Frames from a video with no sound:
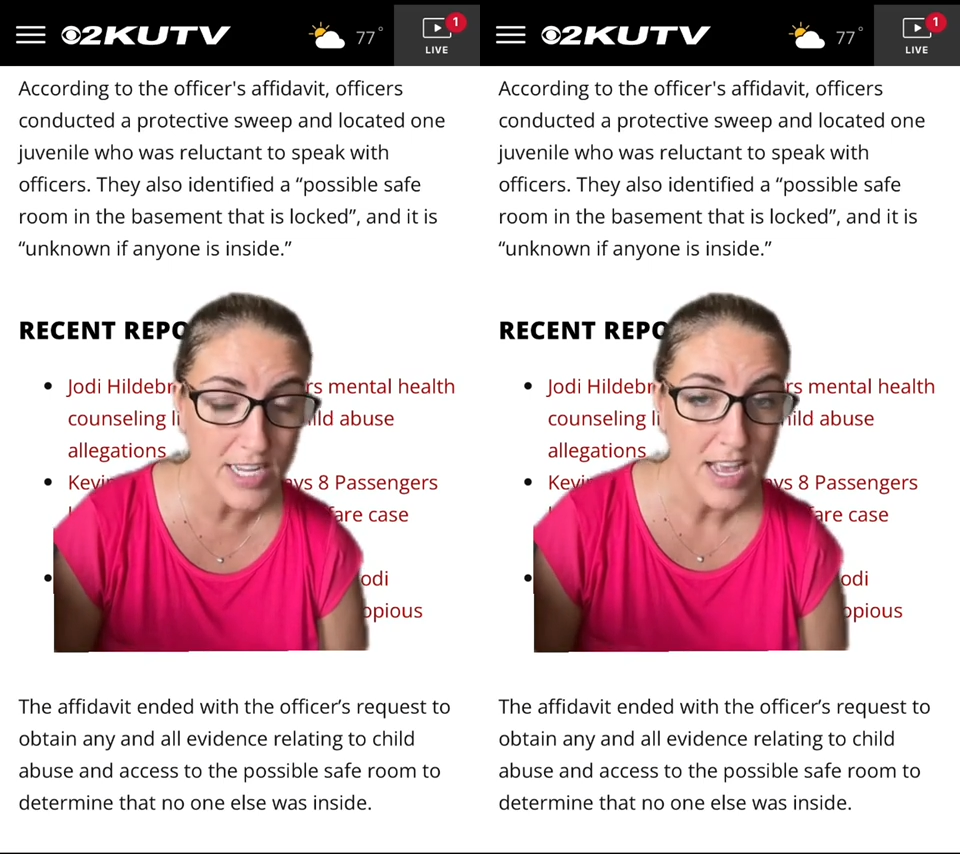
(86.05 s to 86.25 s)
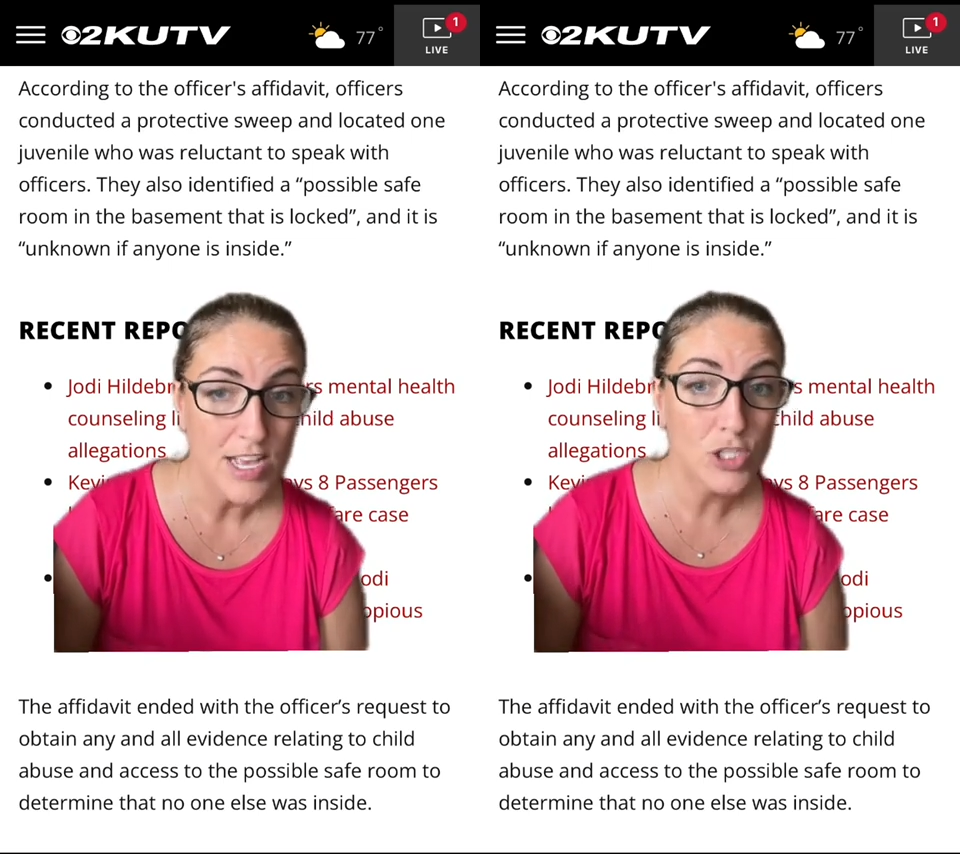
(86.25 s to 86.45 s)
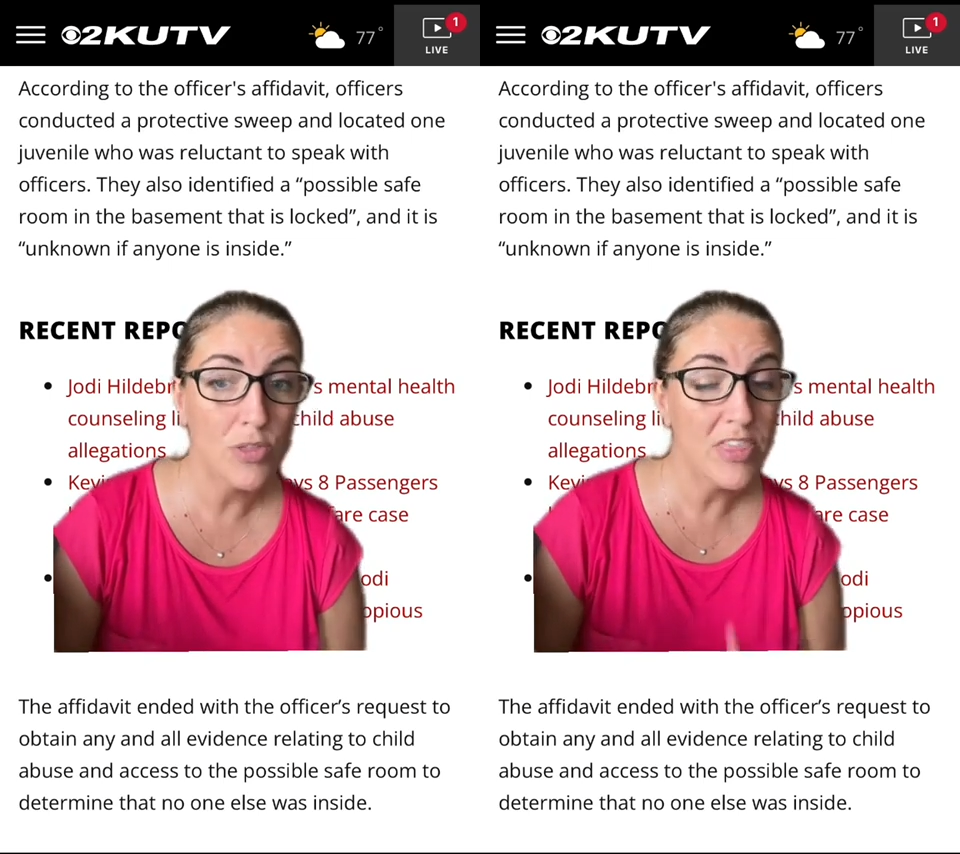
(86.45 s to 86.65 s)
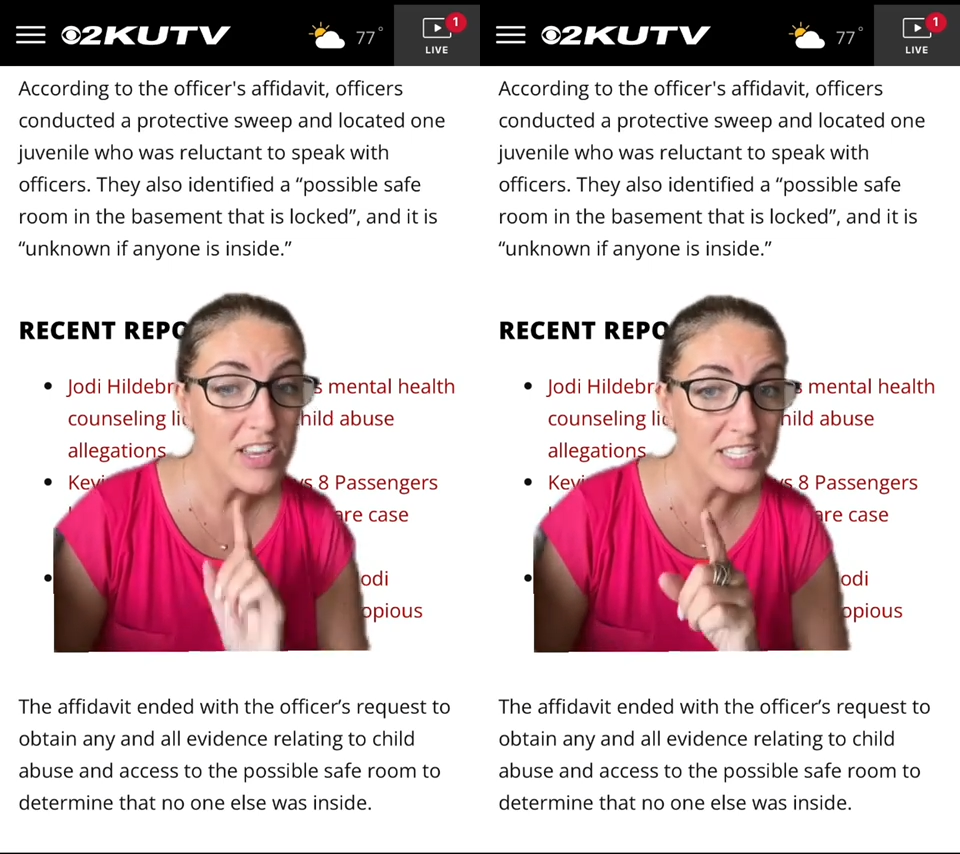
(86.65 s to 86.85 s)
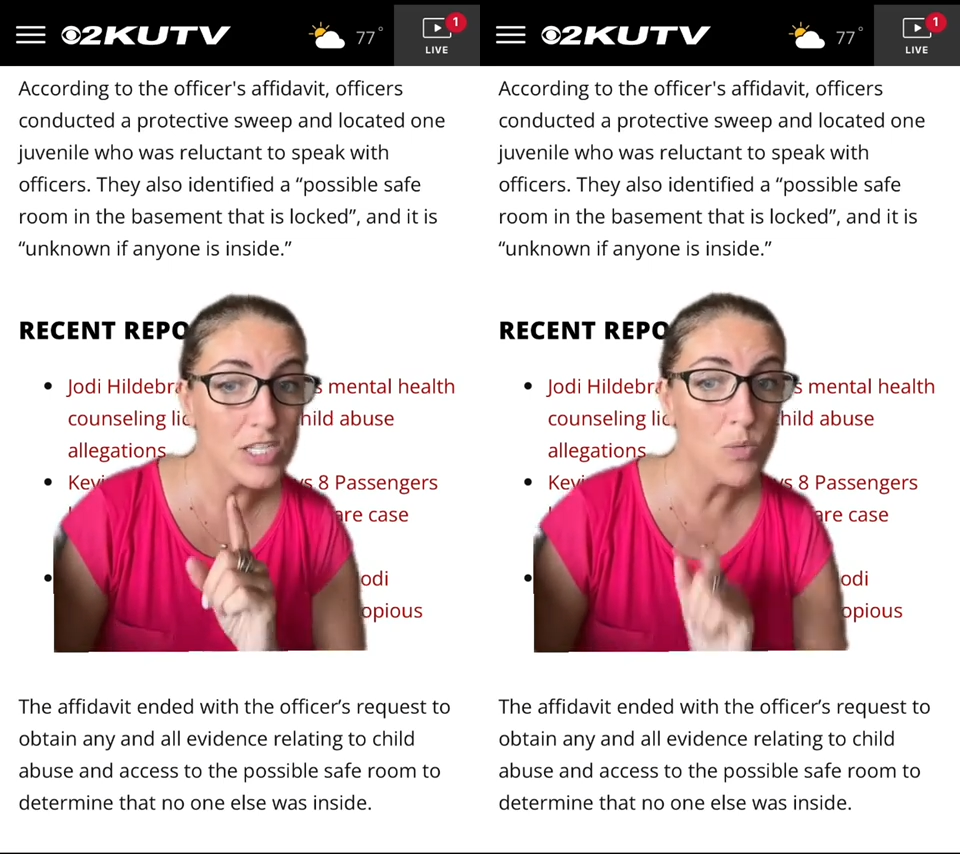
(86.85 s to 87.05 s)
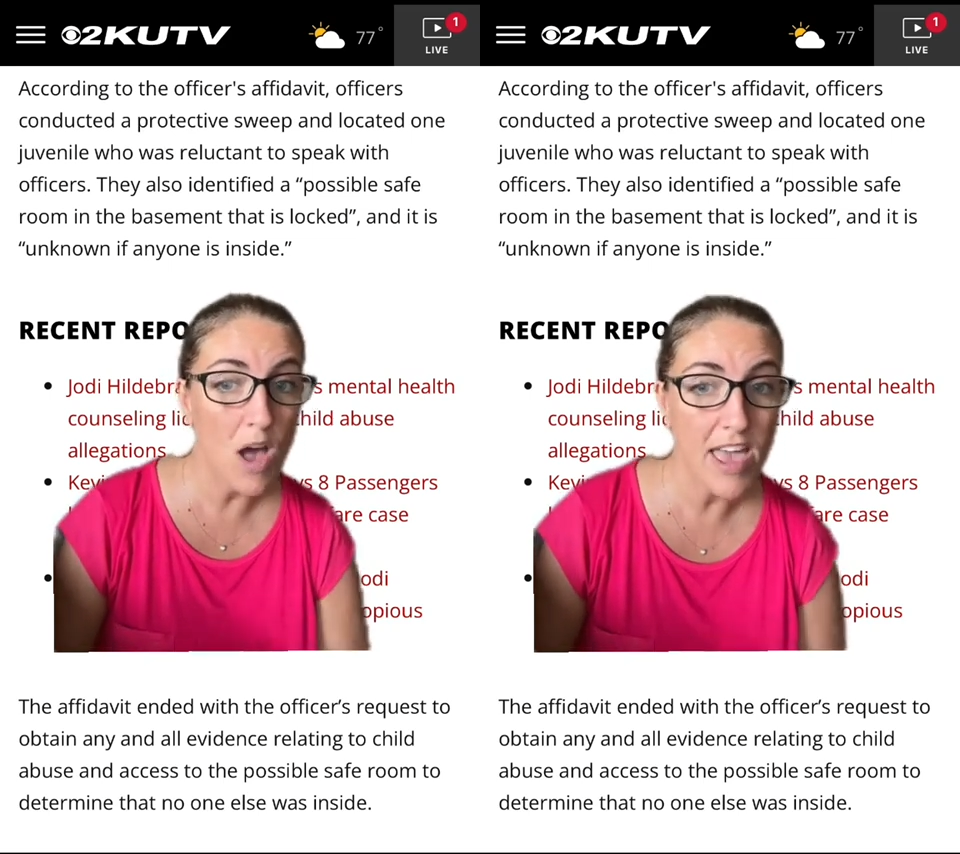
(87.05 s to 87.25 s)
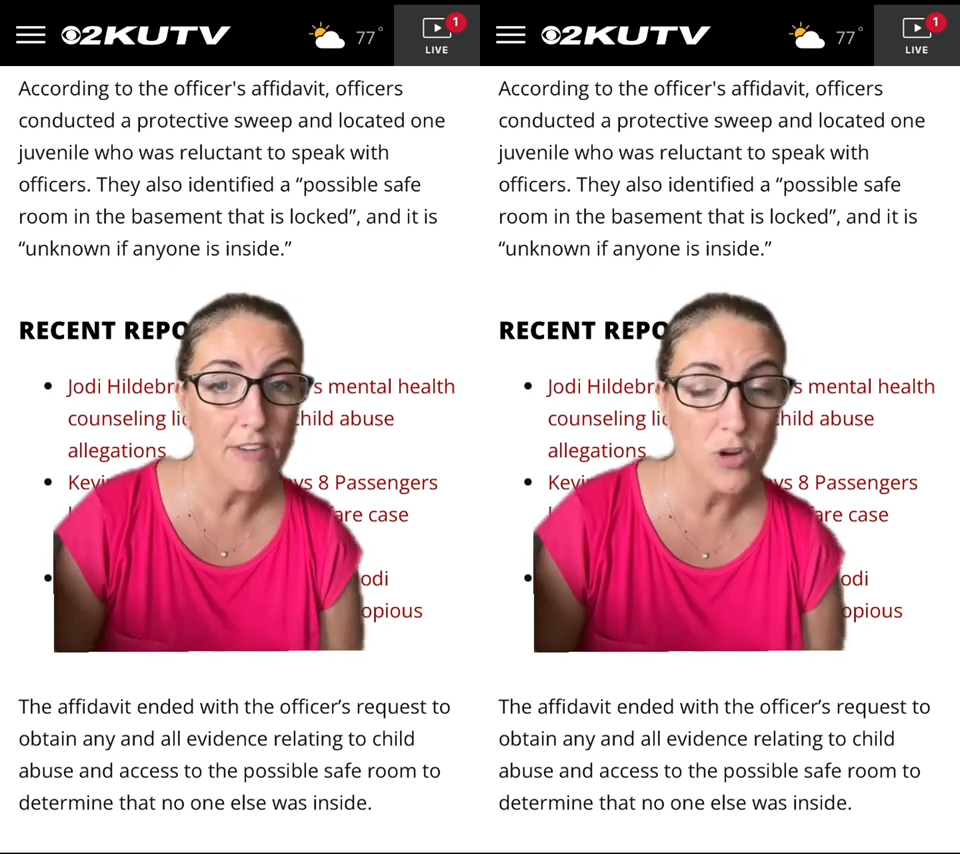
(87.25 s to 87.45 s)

So this is why everyone